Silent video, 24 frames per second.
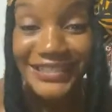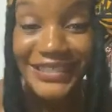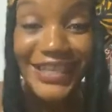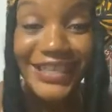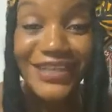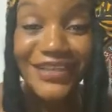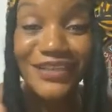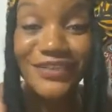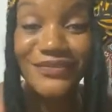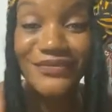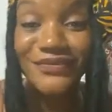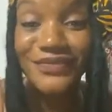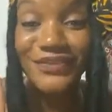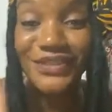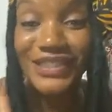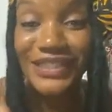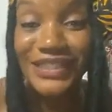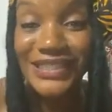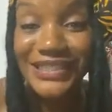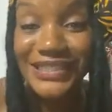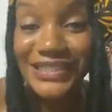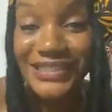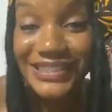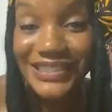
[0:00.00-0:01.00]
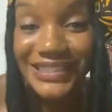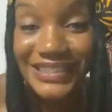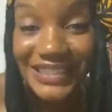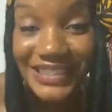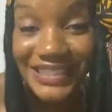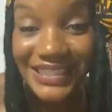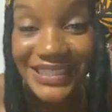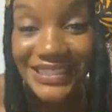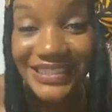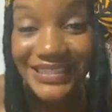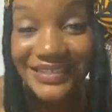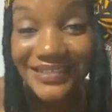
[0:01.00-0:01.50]
Thank you for
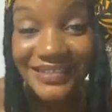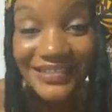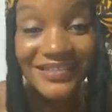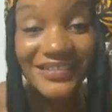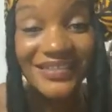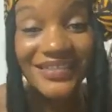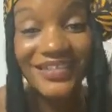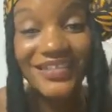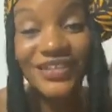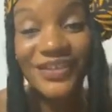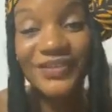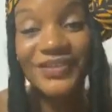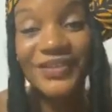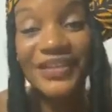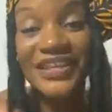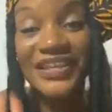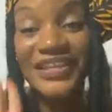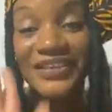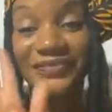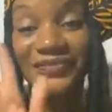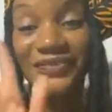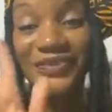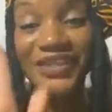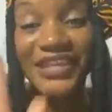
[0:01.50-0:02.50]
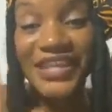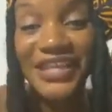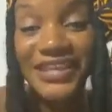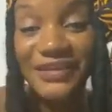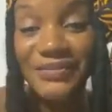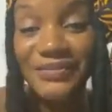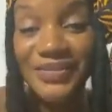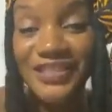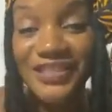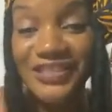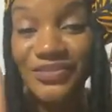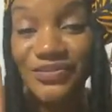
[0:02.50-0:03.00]
listening. You know, thank you for
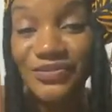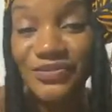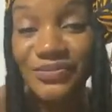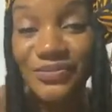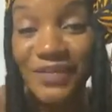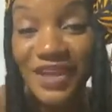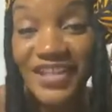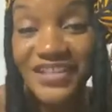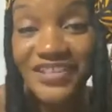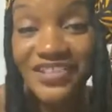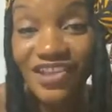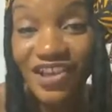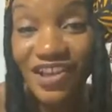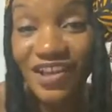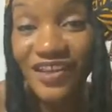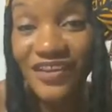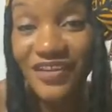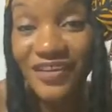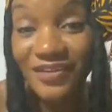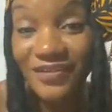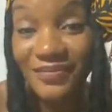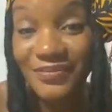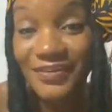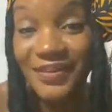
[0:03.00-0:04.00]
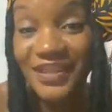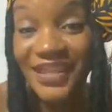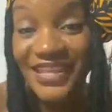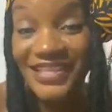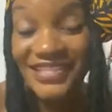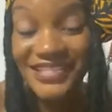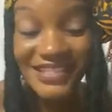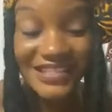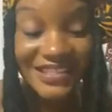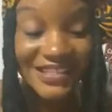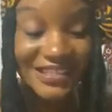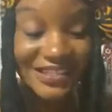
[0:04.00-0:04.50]
letting me do my job
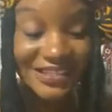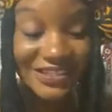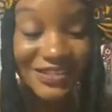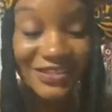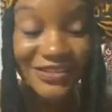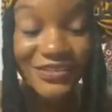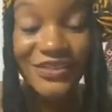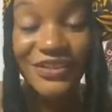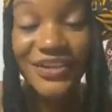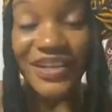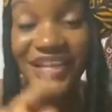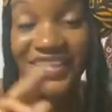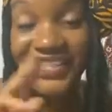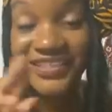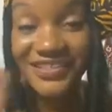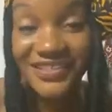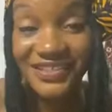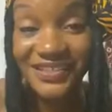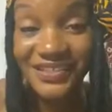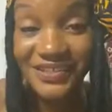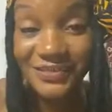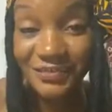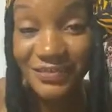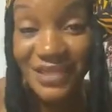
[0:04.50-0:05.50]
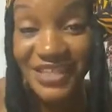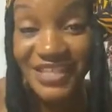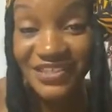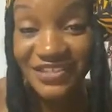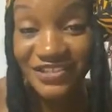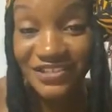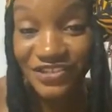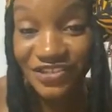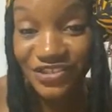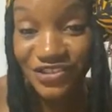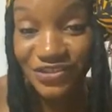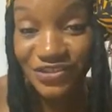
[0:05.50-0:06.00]
as a healer, as a
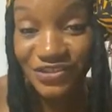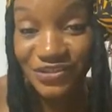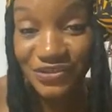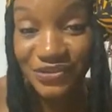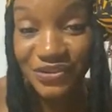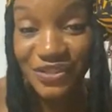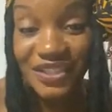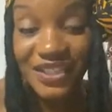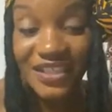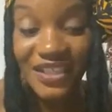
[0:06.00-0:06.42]
messenger.